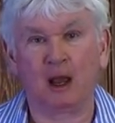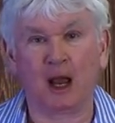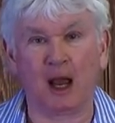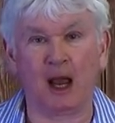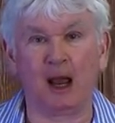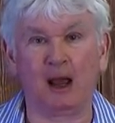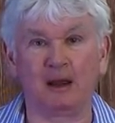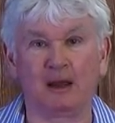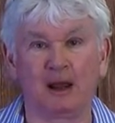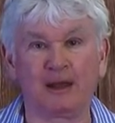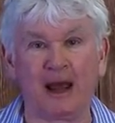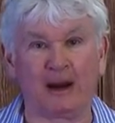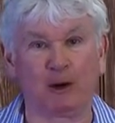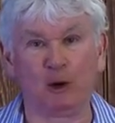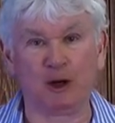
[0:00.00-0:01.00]
that
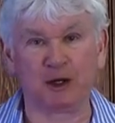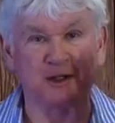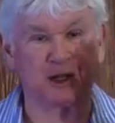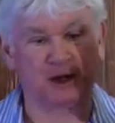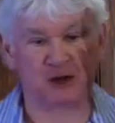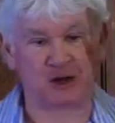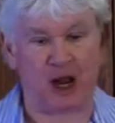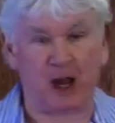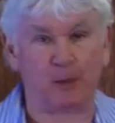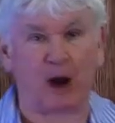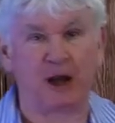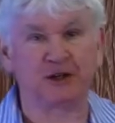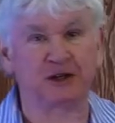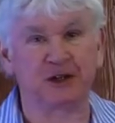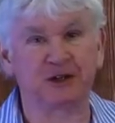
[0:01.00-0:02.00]
thank goodness their share
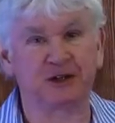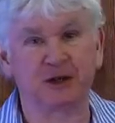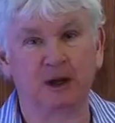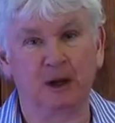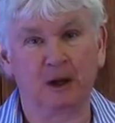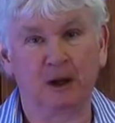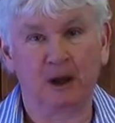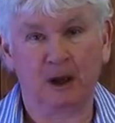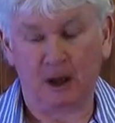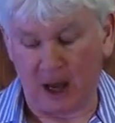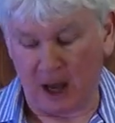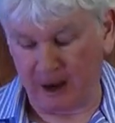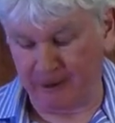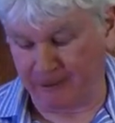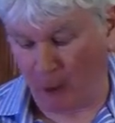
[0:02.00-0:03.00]
price
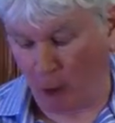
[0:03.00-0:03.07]
has